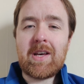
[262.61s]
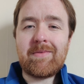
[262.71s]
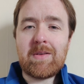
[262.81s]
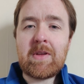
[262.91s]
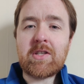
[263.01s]

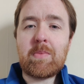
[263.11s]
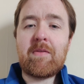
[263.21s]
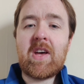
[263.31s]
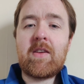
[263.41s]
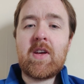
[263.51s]
But I mean, it's
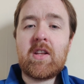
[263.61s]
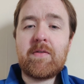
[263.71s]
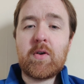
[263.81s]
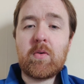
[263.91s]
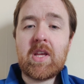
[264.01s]
going to be a very, very
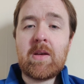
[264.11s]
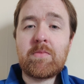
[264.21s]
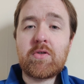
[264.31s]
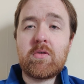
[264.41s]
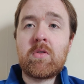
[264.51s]
difficult
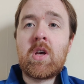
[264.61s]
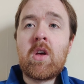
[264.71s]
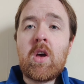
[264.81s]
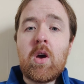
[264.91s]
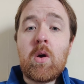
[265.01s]
game. So
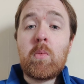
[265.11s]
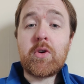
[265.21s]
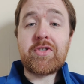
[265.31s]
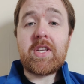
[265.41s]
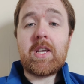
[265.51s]

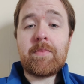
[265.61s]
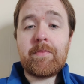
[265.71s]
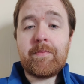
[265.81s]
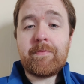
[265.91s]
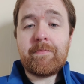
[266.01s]
we'll see.